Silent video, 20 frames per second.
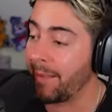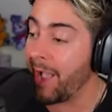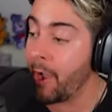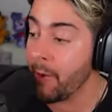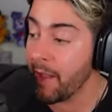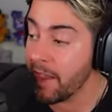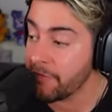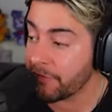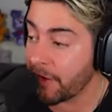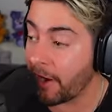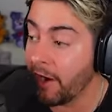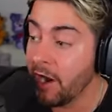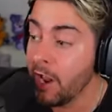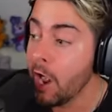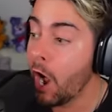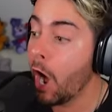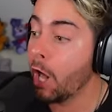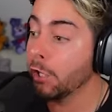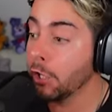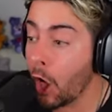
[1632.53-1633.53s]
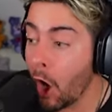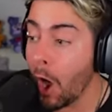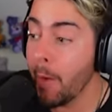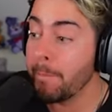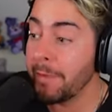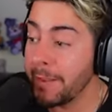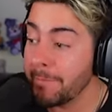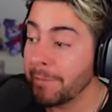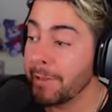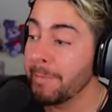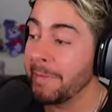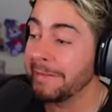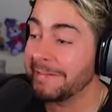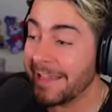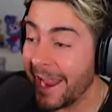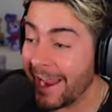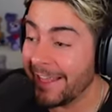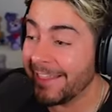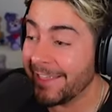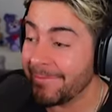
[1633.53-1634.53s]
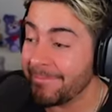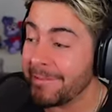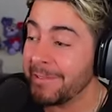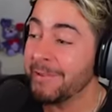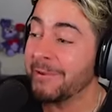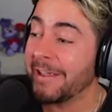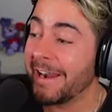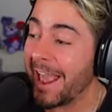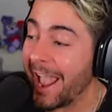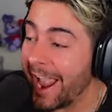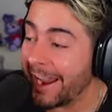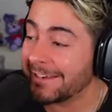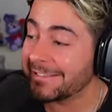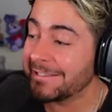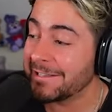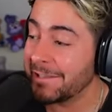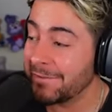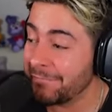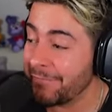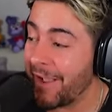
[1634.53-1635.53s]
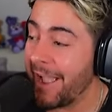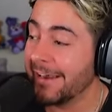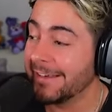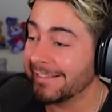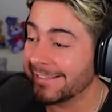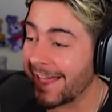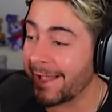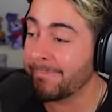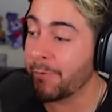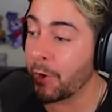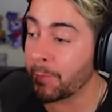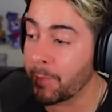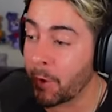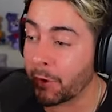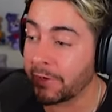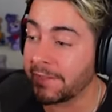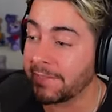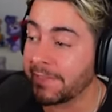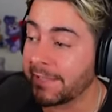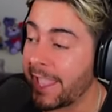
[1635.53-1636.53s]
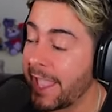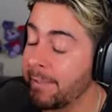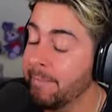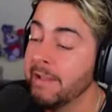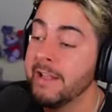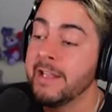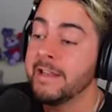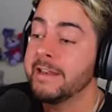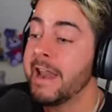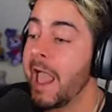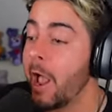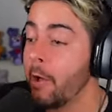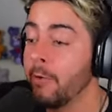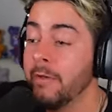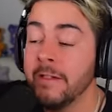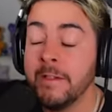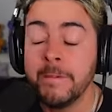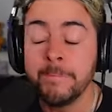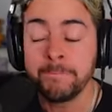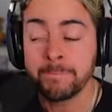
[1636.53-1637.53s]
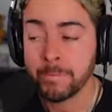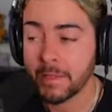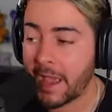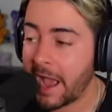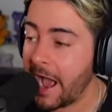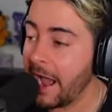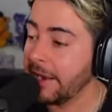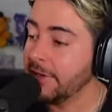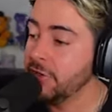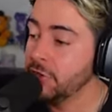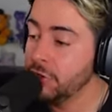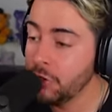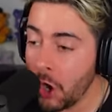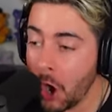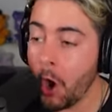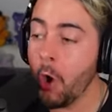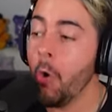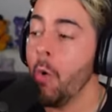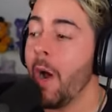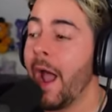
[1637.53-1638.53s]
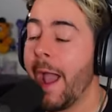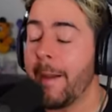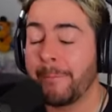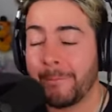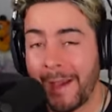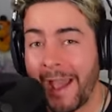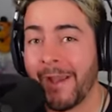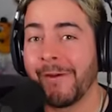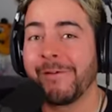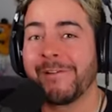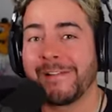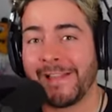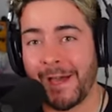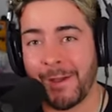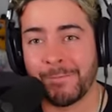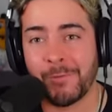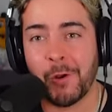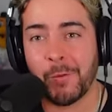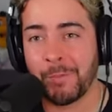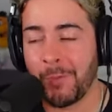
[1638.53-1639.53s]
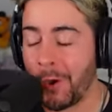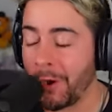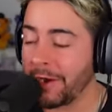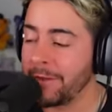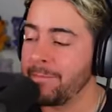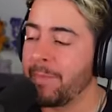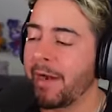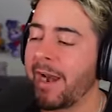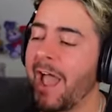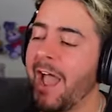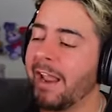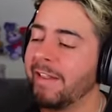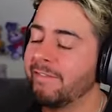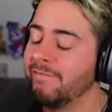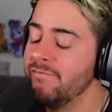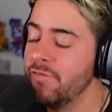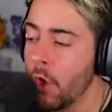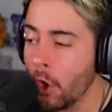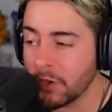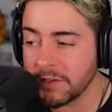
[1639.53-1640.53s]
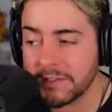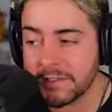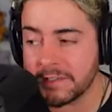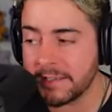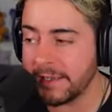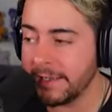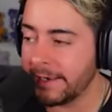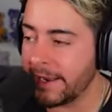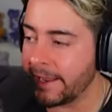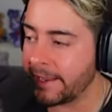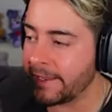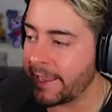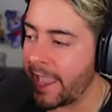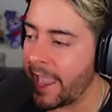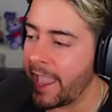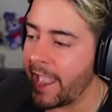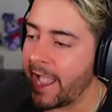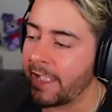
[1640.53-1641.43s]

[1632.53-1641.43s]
However, a lot of people have been telling me you can actually find Glamrock Bonnie in the game. Now, I know about Glamrock Bonnie, but I've not seen it yet.